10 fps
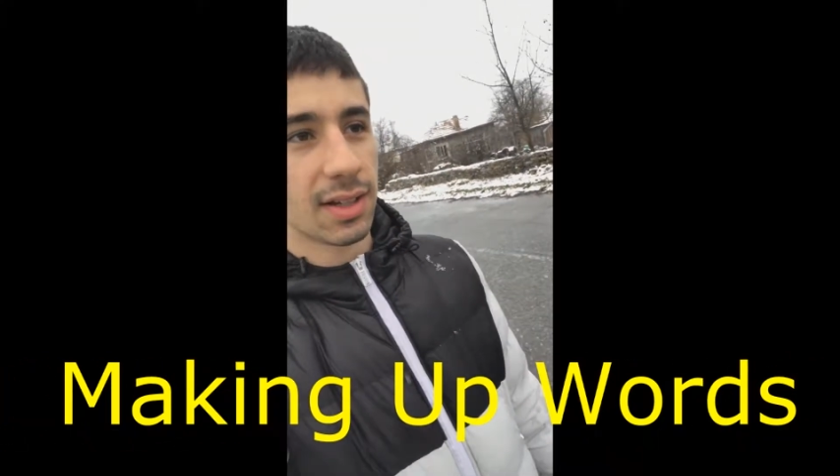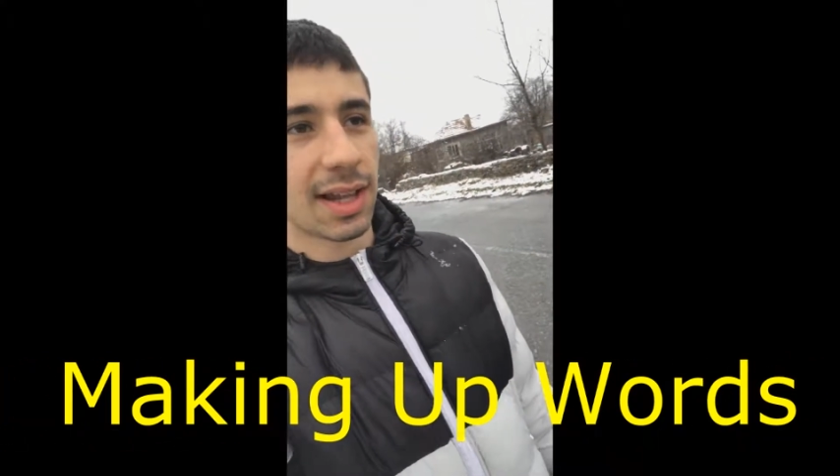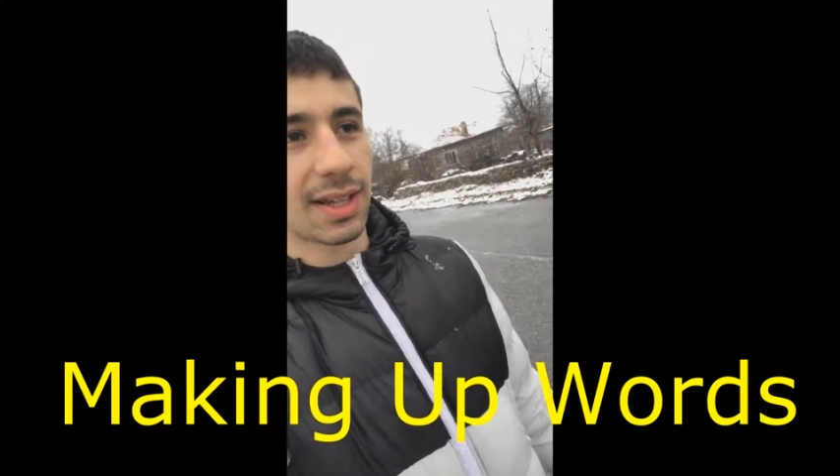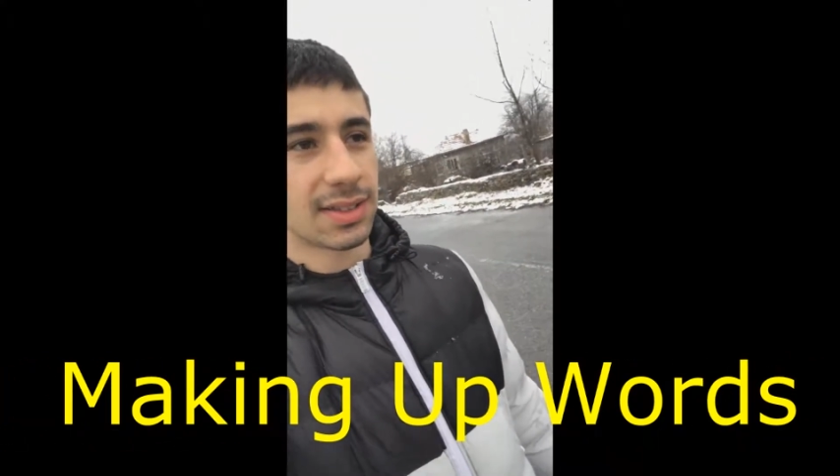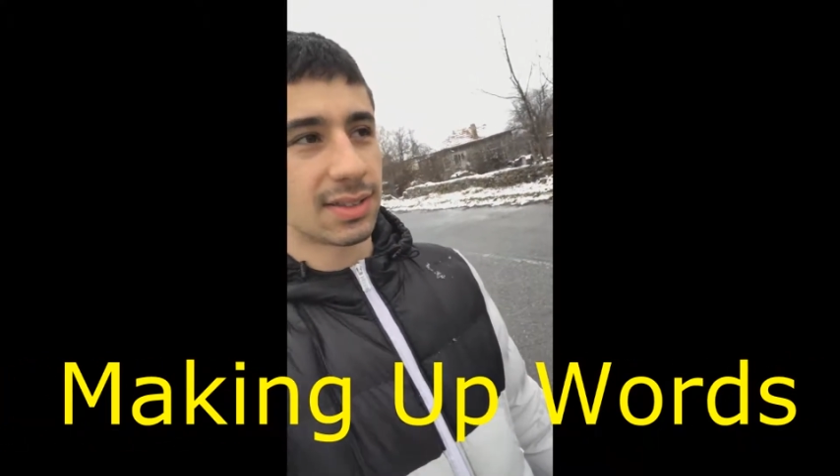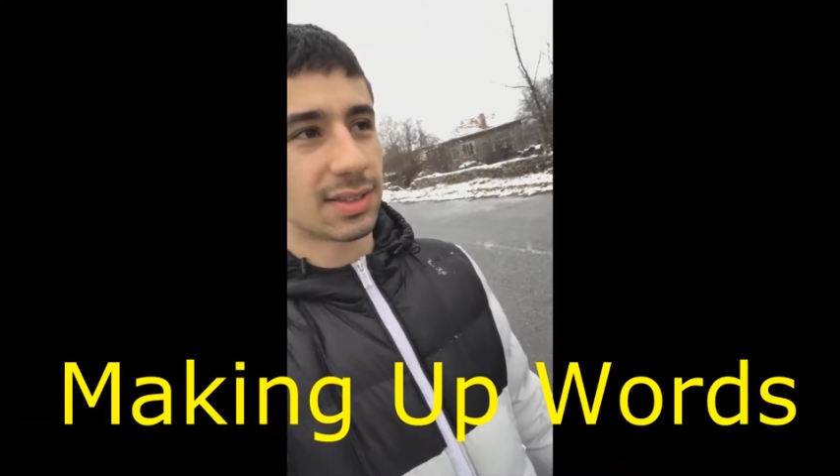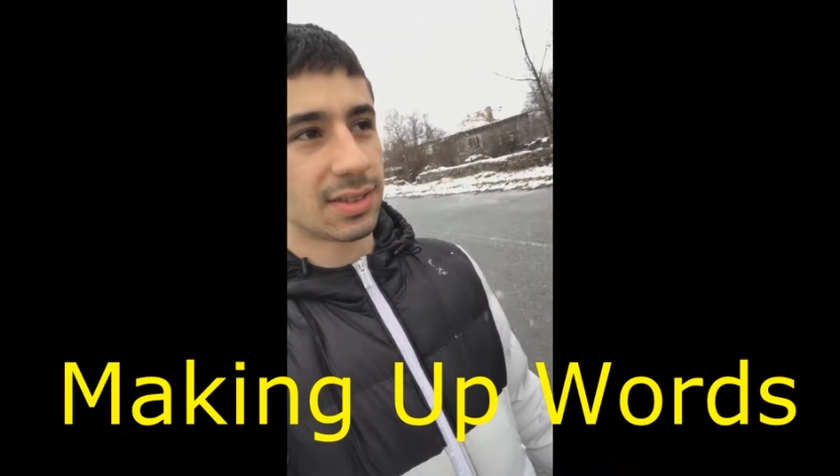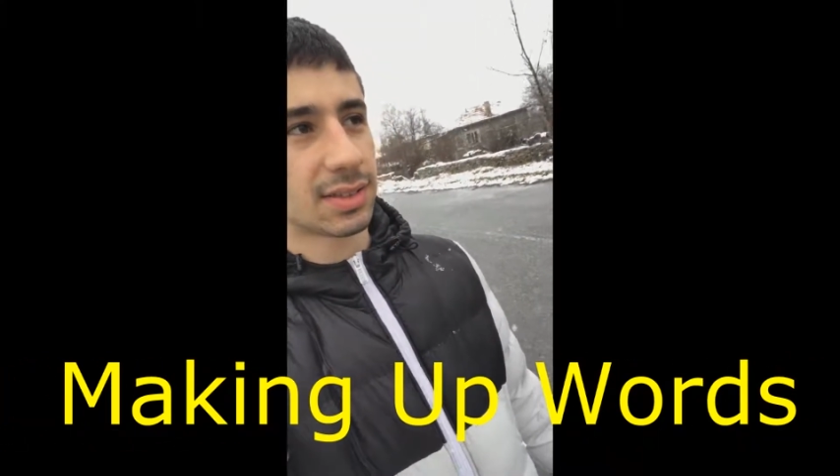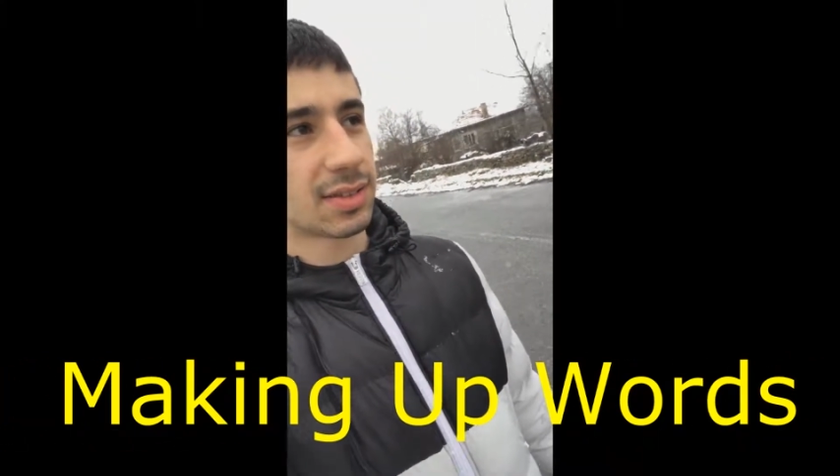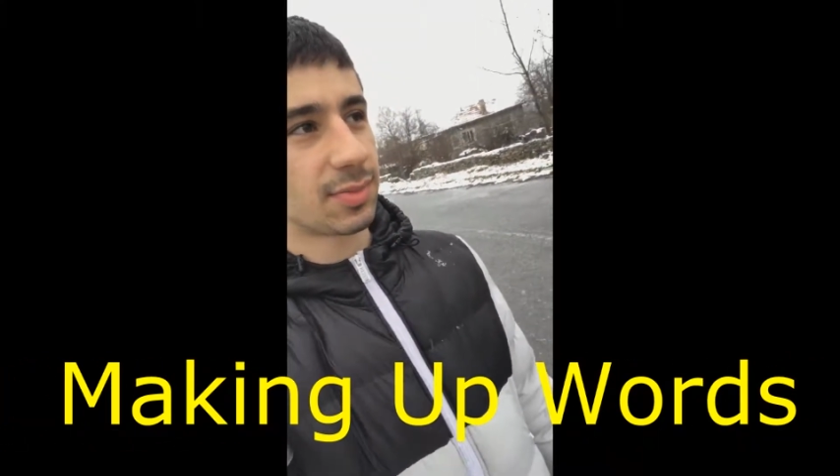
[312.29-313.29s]
like
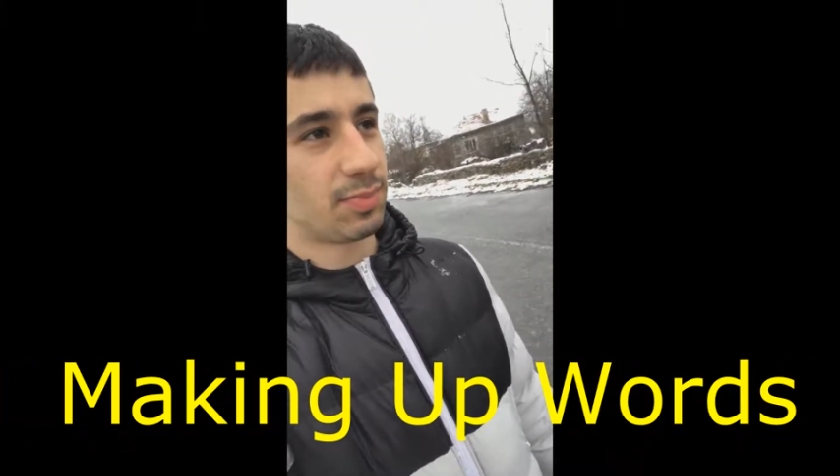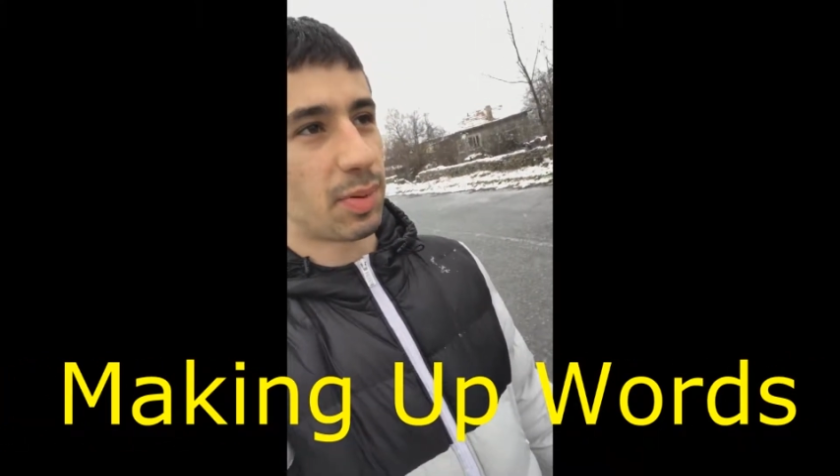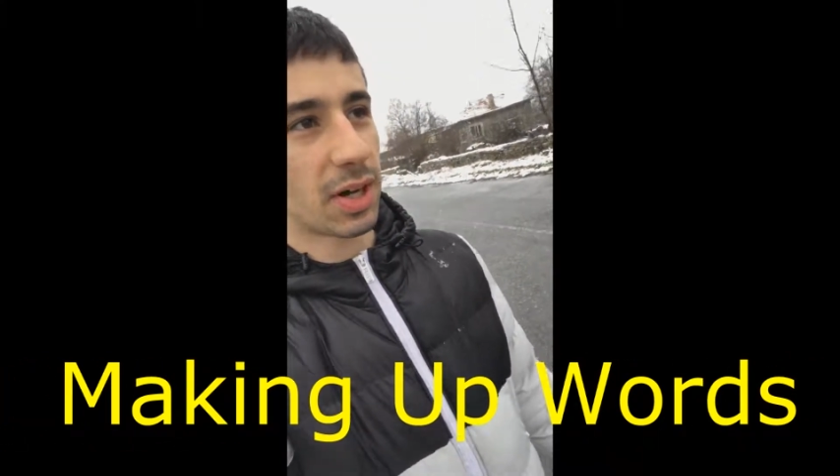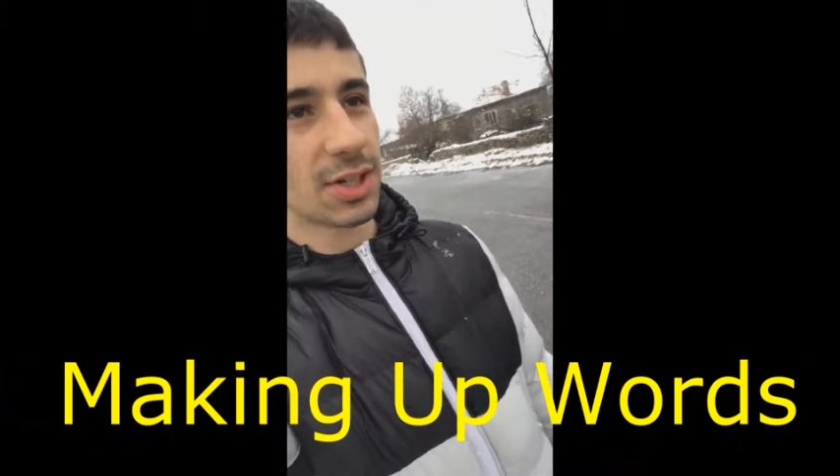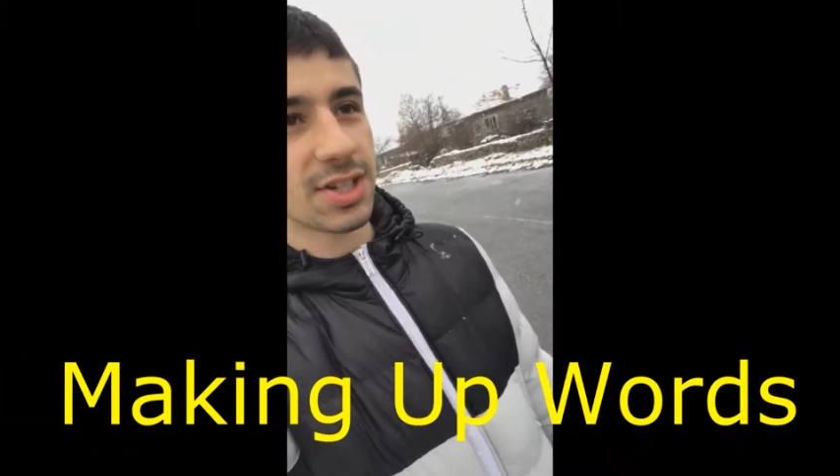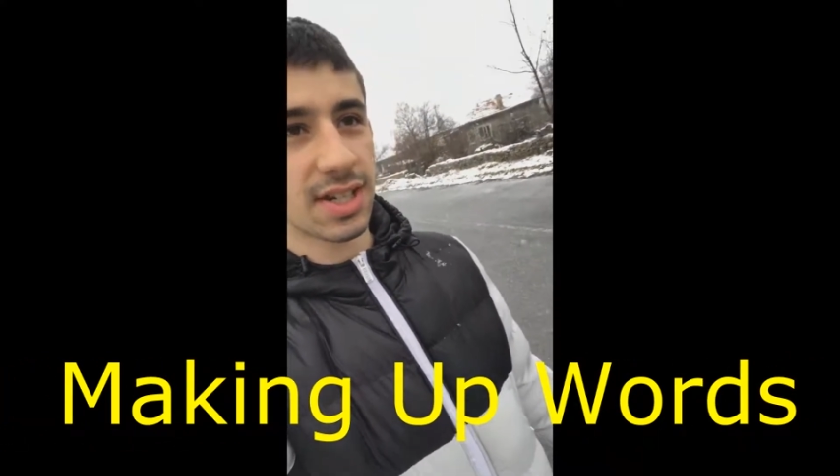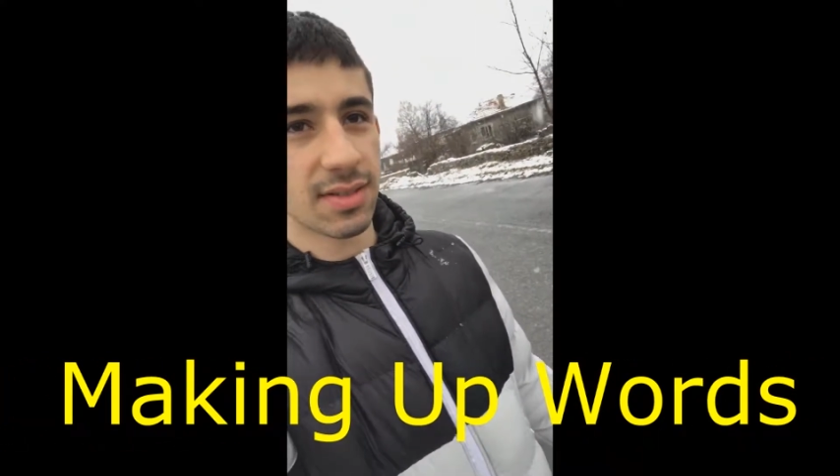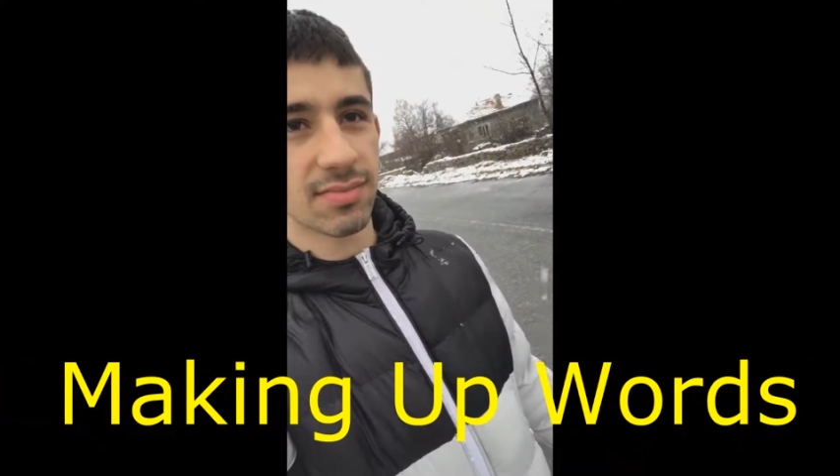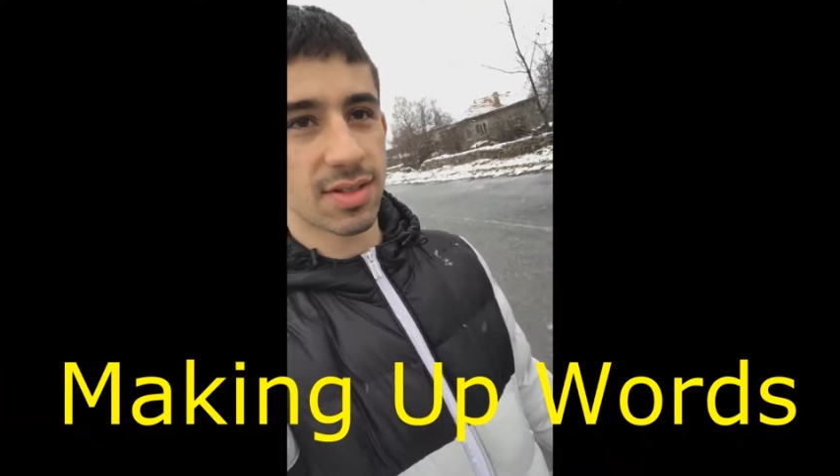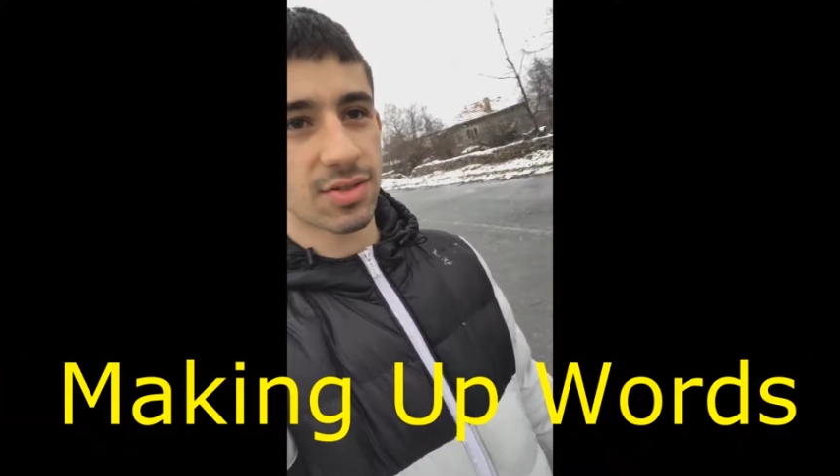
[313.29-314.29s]
spongy
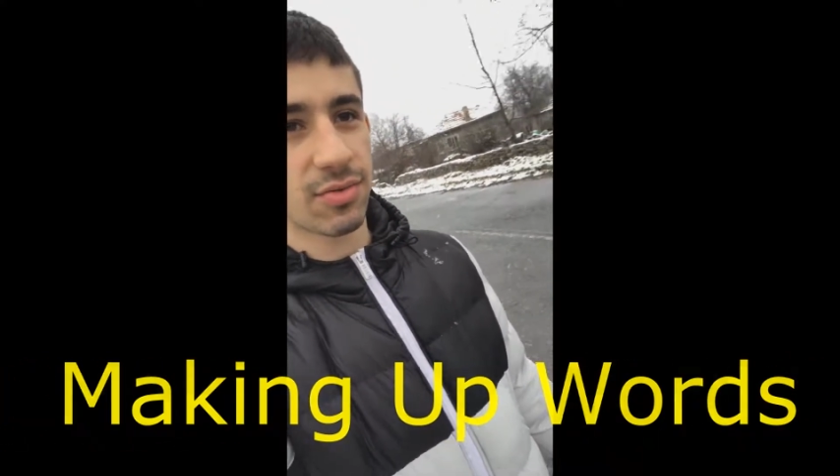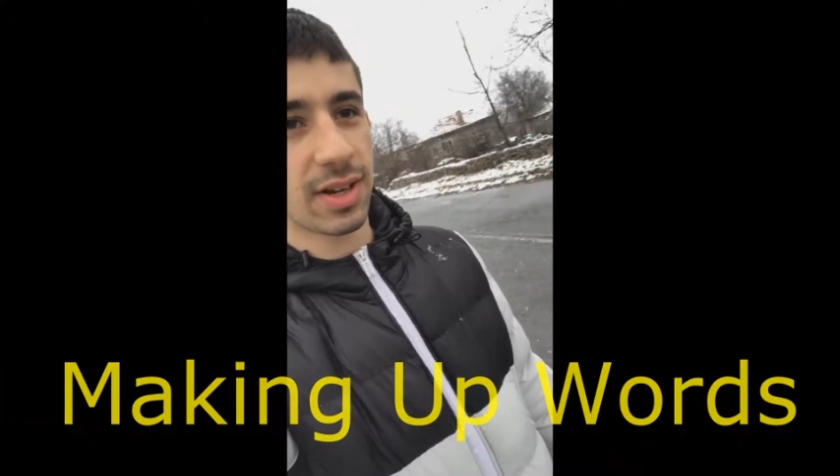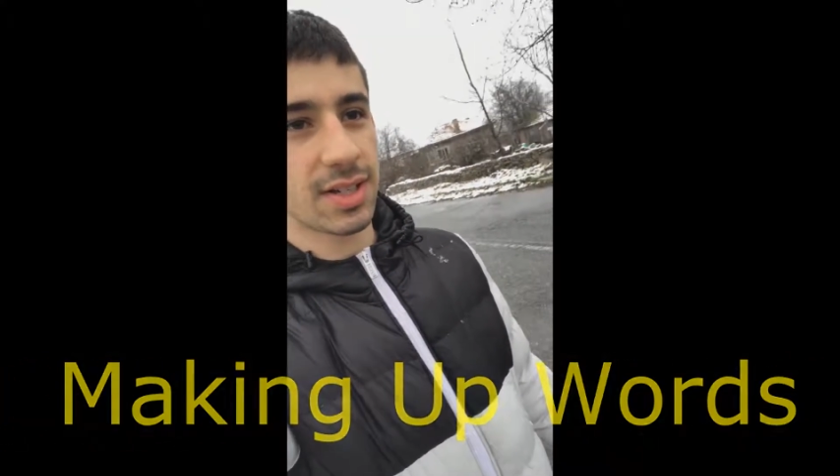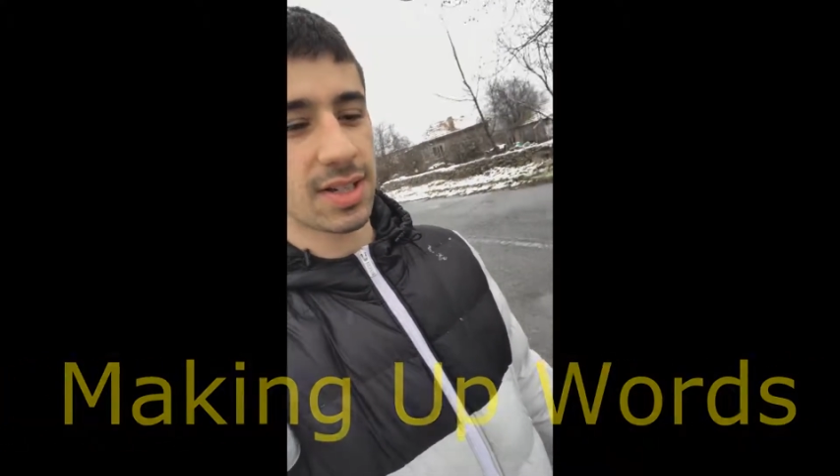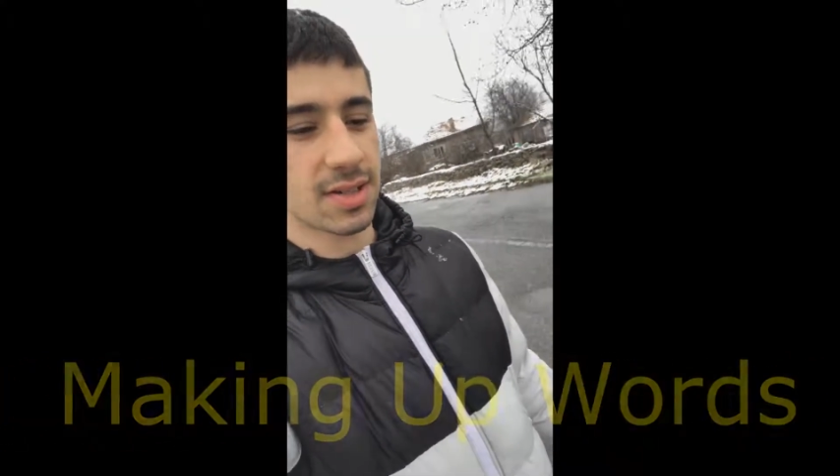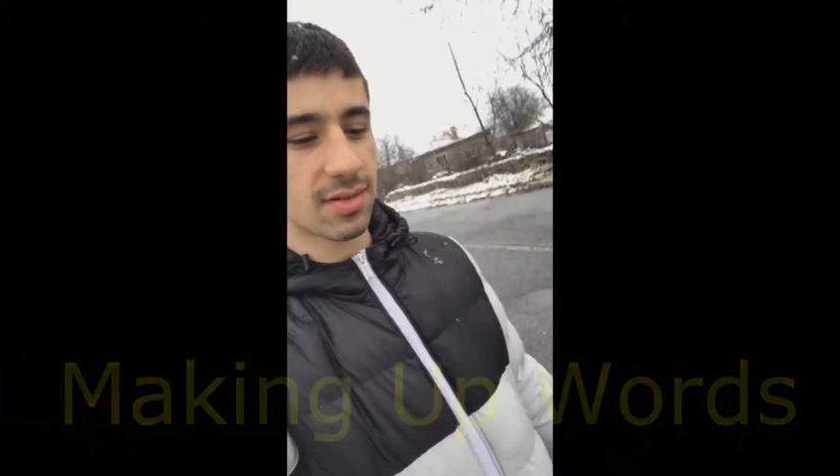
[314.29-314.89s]
and squingy.